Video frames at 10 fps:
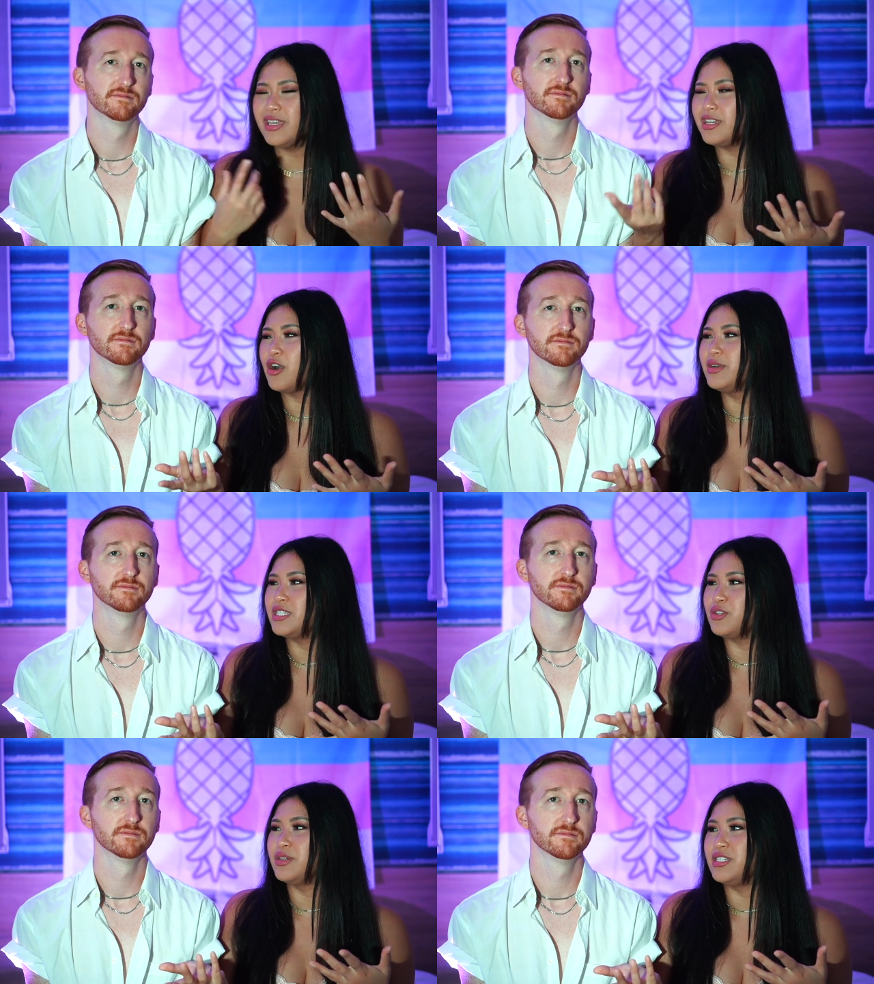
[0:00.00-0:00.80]
Speaker 1: We can go
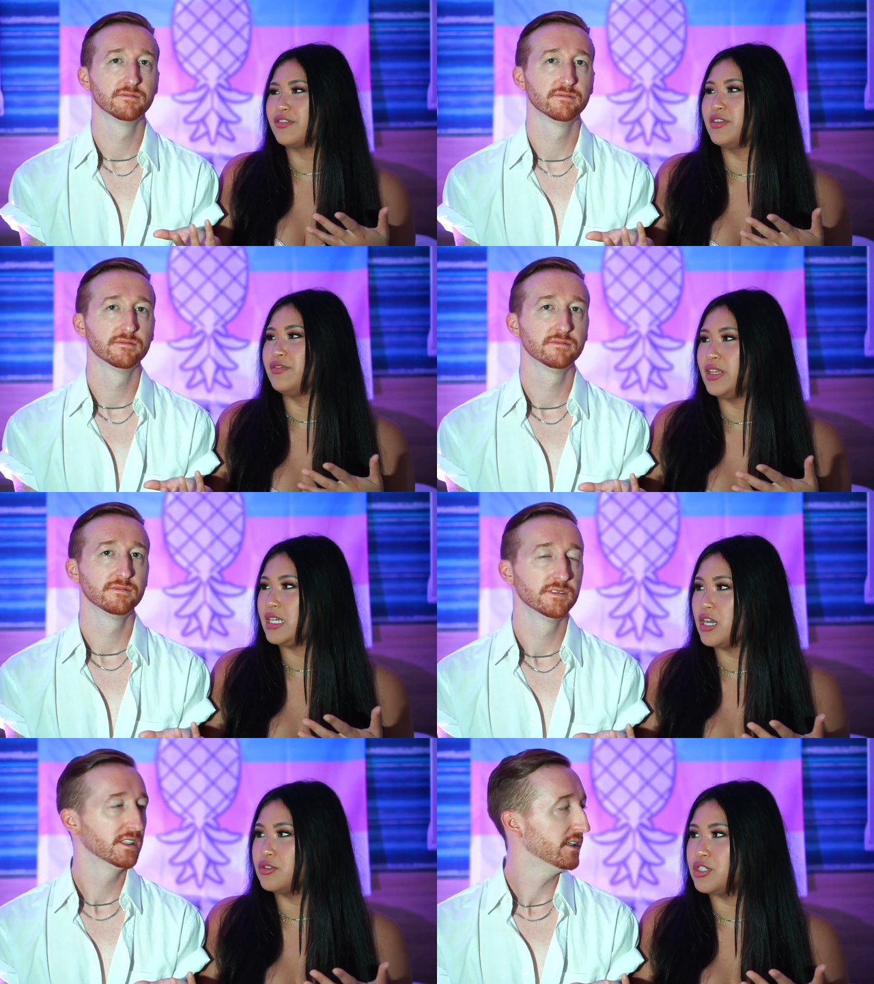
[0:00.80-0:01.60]
into a different
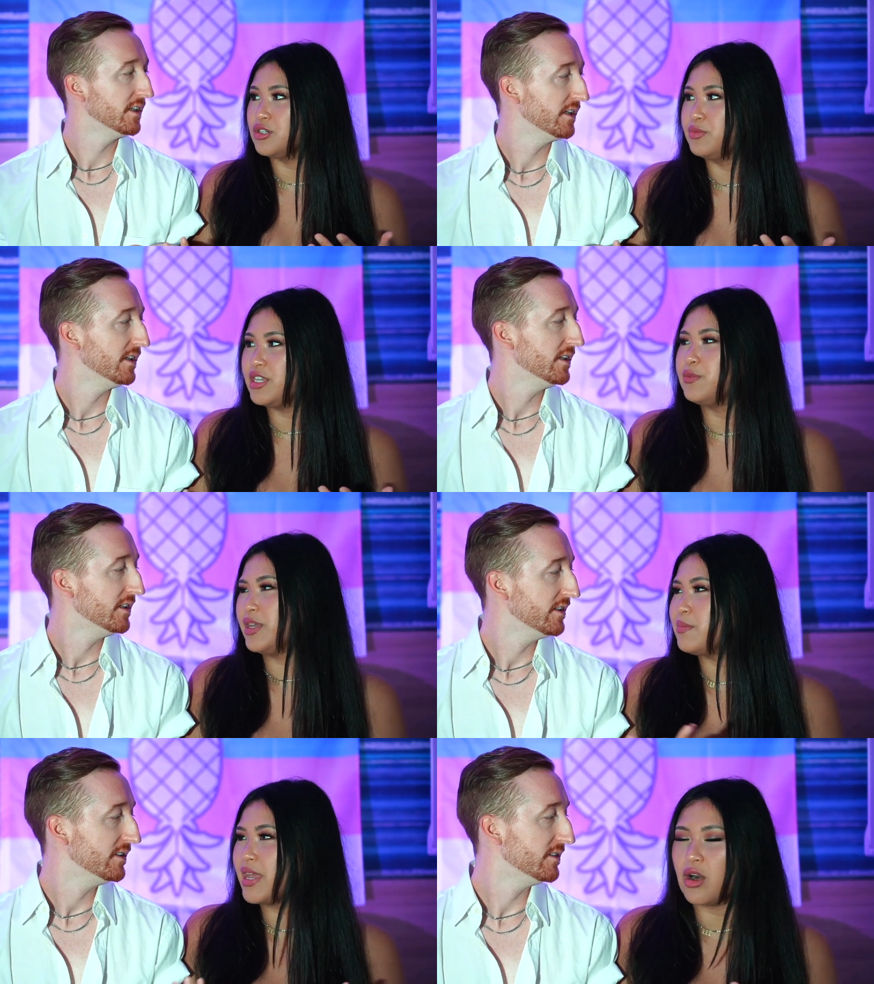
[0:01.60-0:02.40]
video too. We,
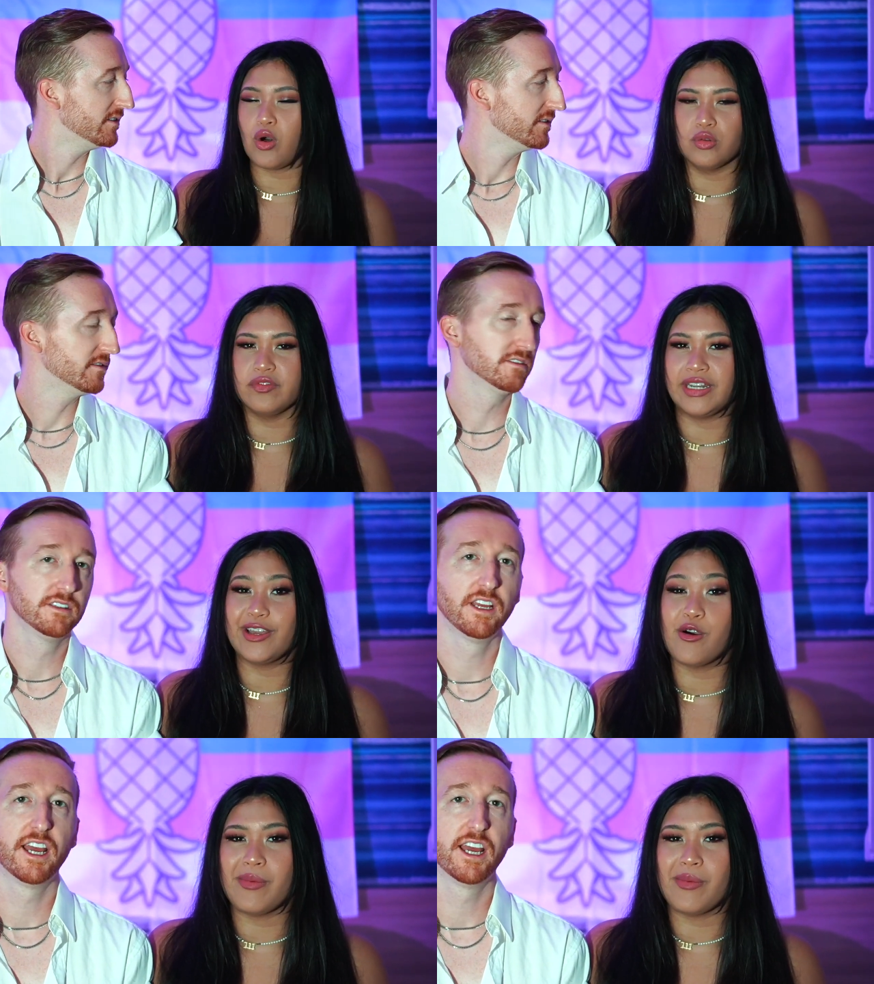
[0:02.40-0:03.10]
we can make a whole video yeah.